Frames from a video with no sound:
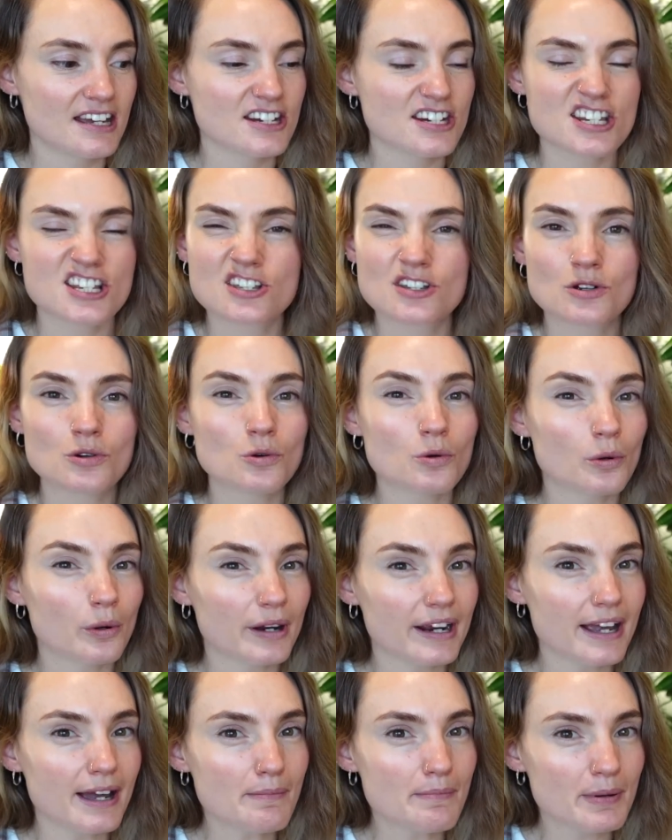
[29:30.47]

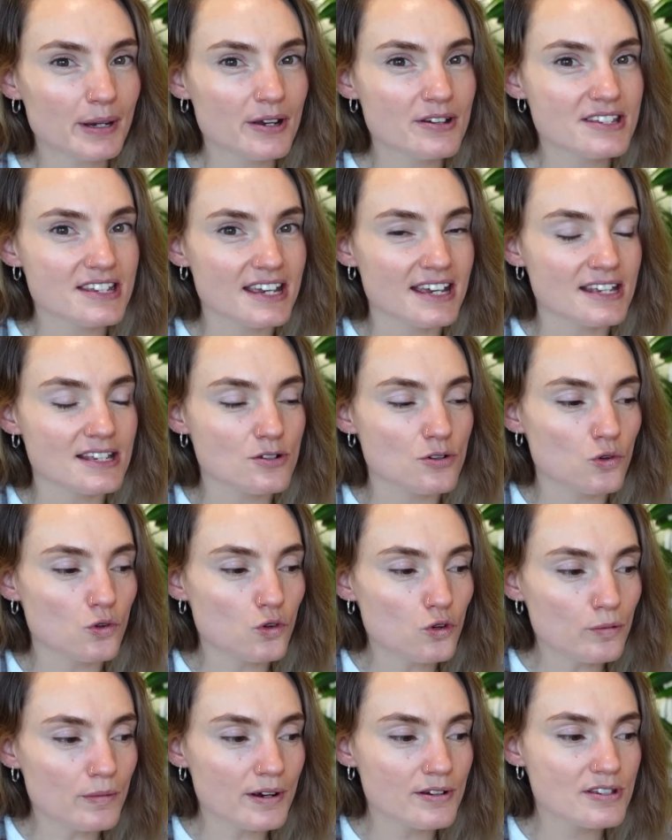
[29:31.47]
Discoria, because it's
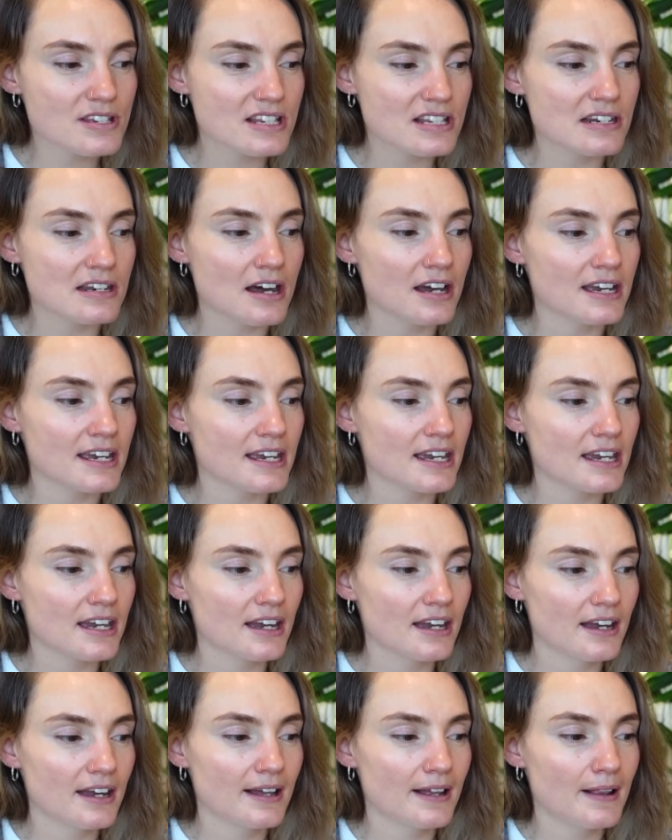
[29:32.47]
almost like,
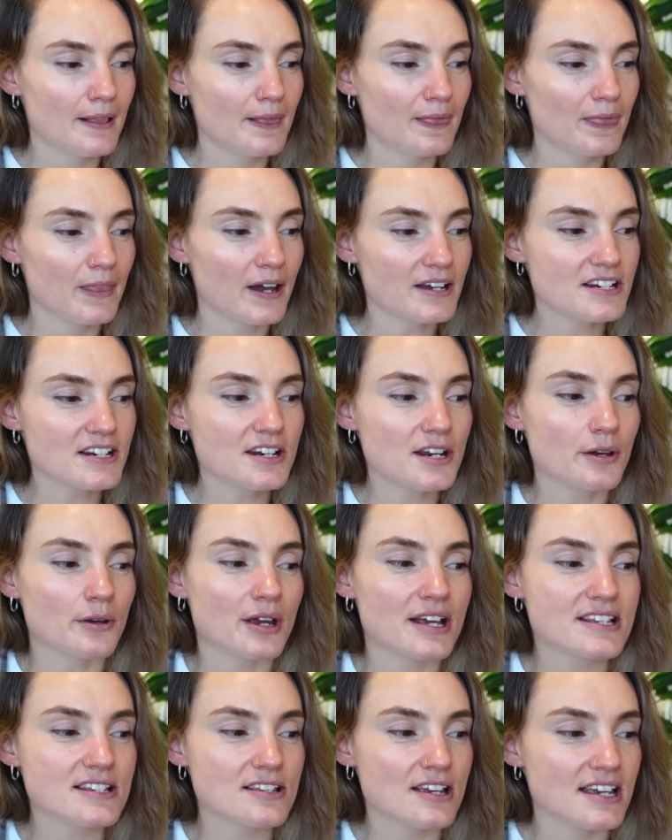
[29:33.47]
I don't know,
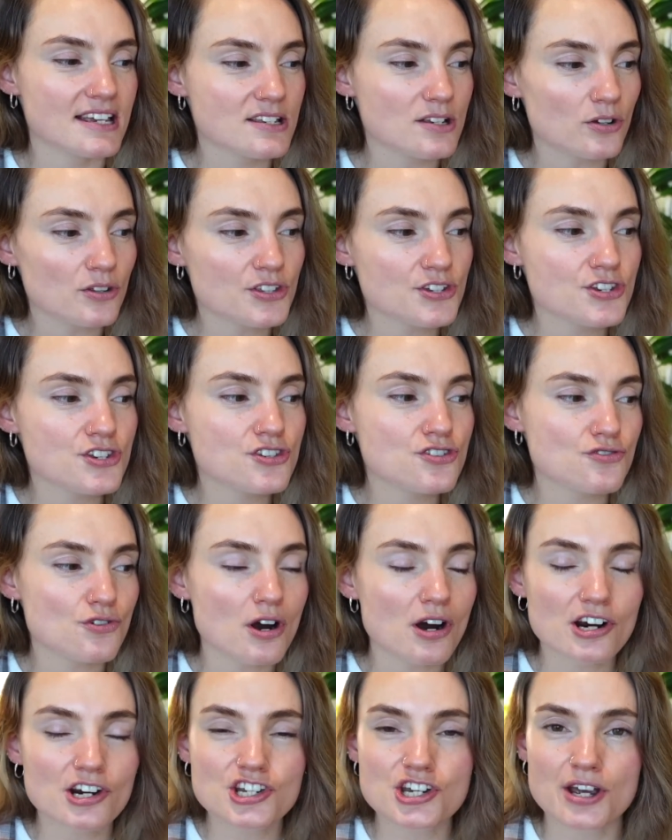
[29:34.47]
it's got the
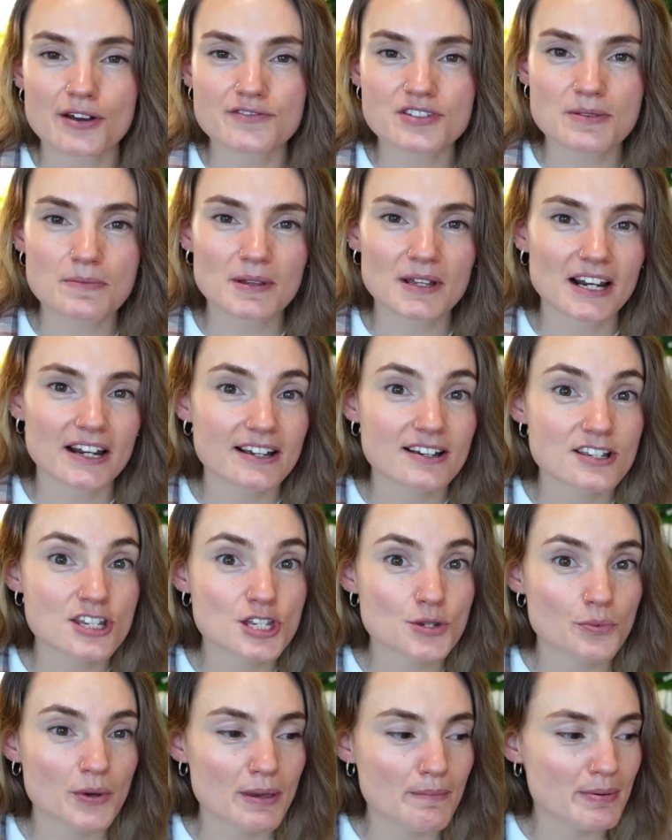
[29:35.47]
structure of something like a
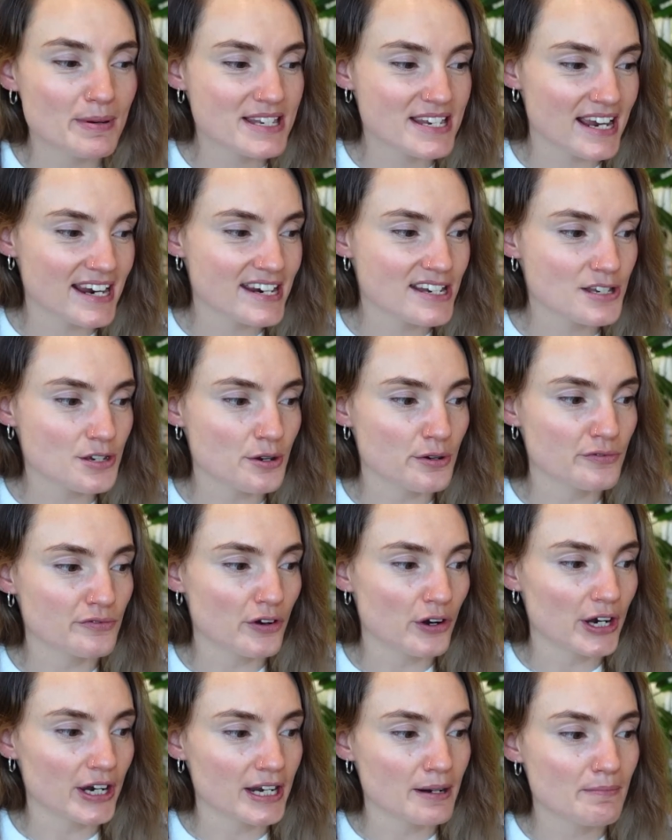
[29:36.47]
sweet potato
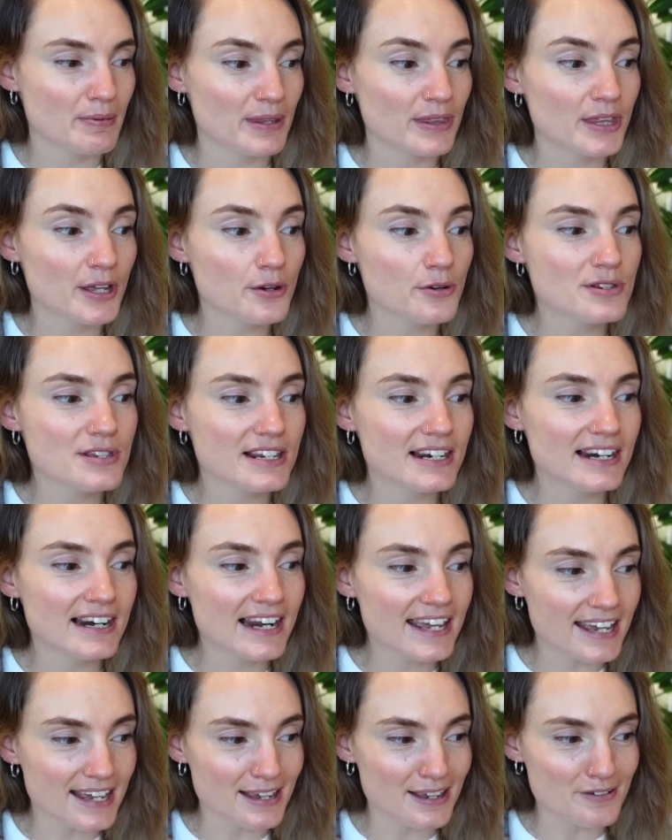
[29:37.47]
vine, but those
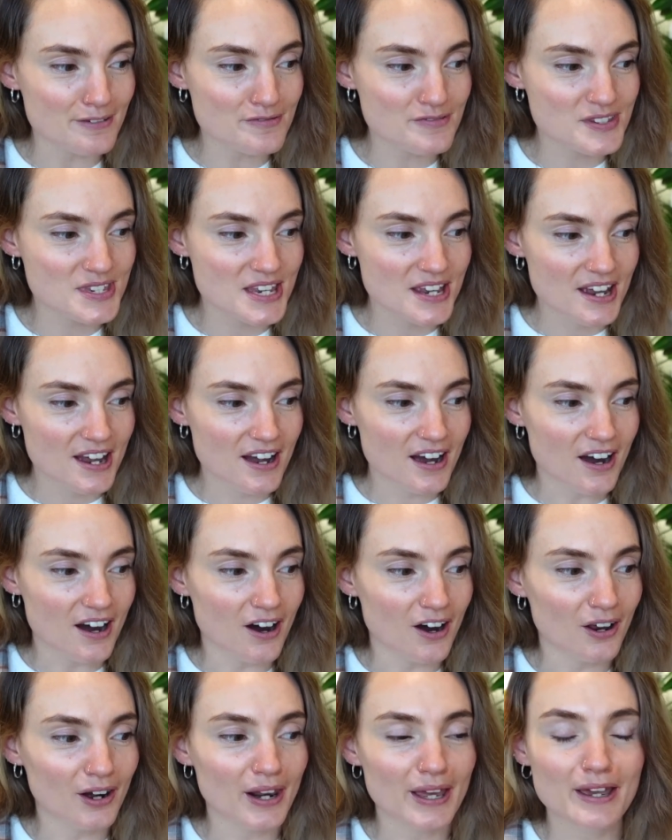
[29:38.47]
leaves
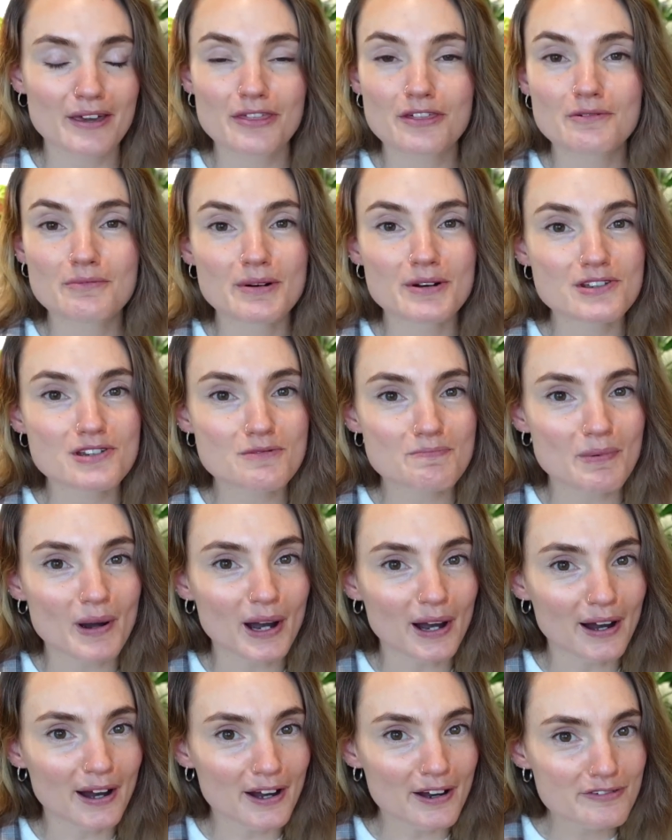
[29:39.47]
are like the most
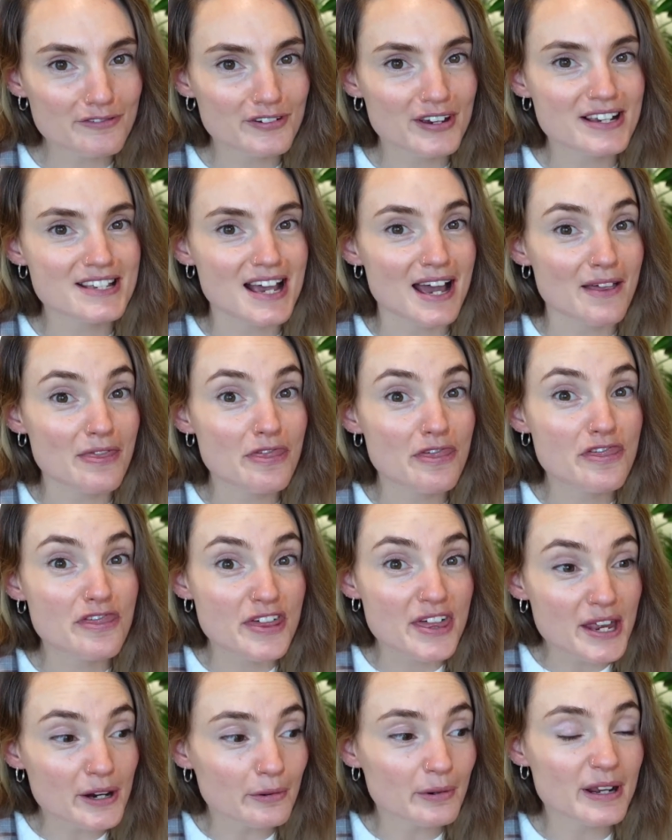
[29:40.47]
perfect
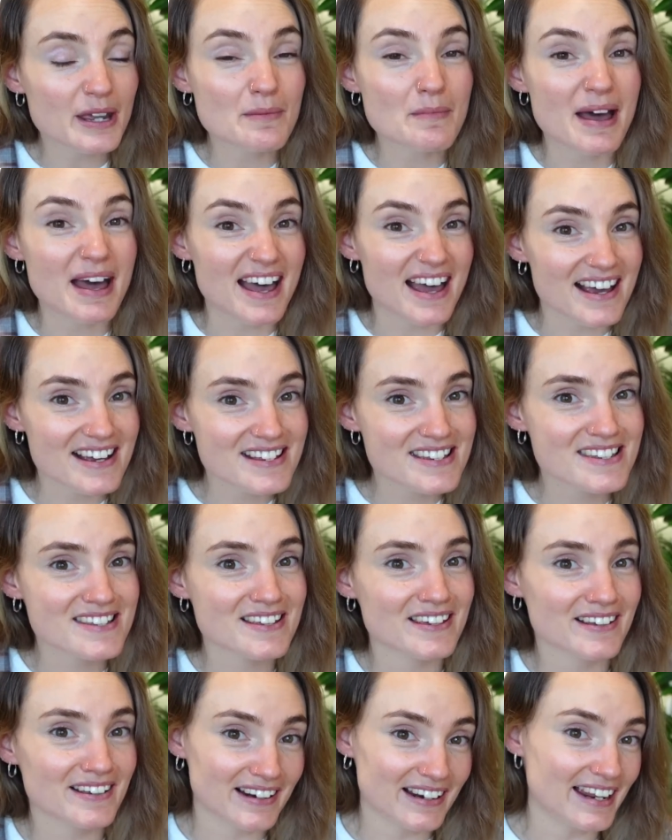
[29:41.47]

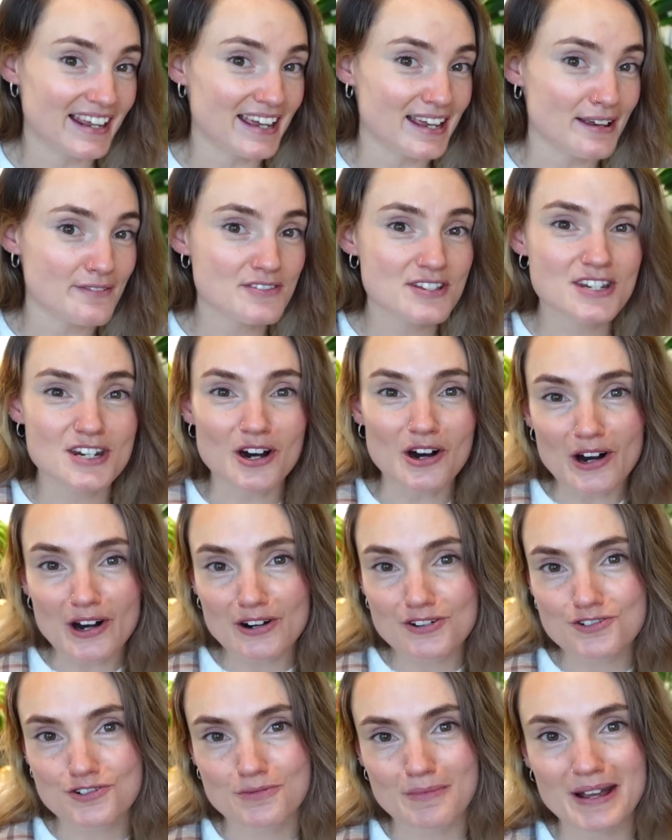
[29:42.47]
Anthurium-esque leaves,
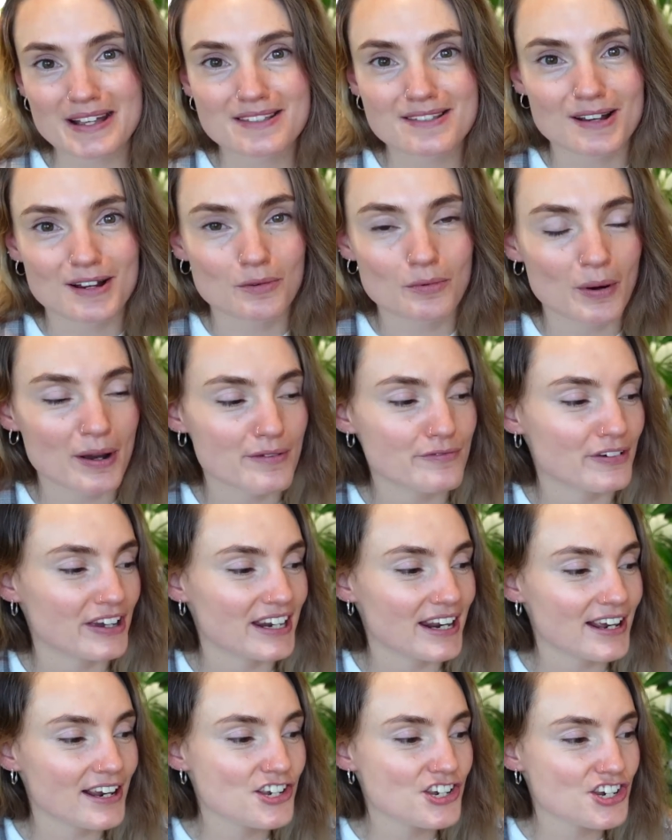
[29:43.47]
dark dramatic white
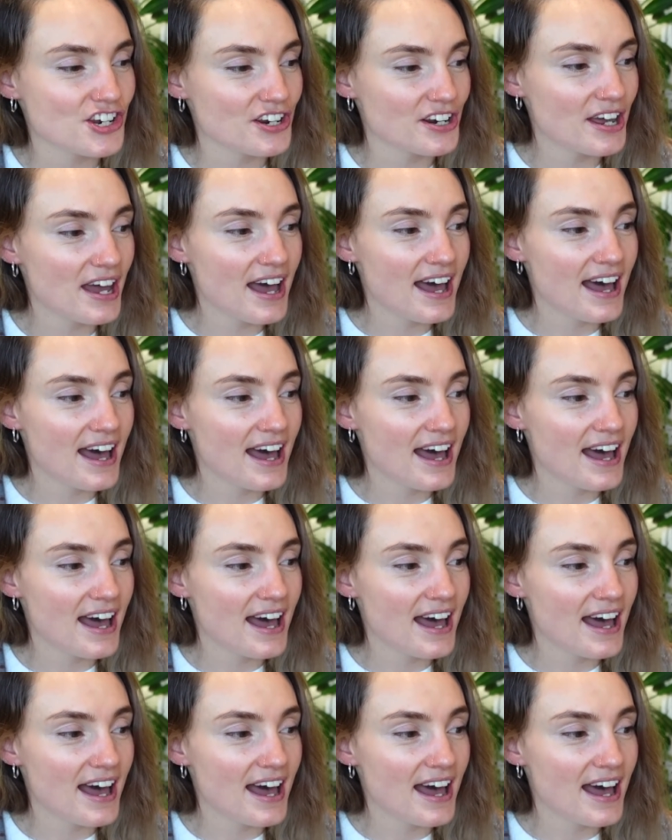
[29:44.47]
veination,